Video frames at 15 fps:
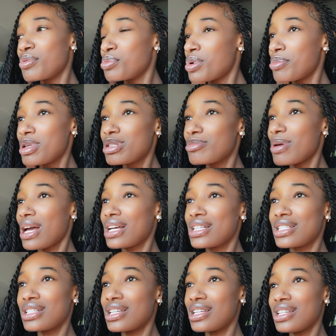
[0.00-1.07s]
women's
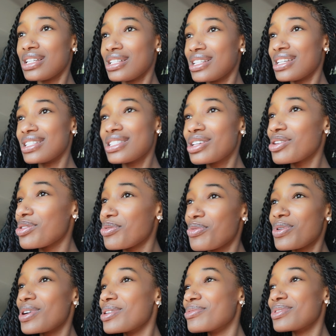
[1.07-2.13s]
magazine and tell the
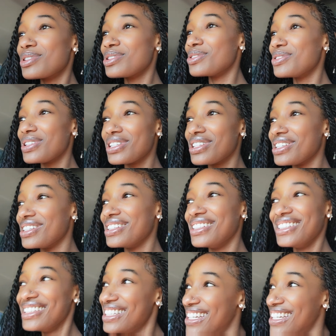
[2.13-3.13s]
world what you did.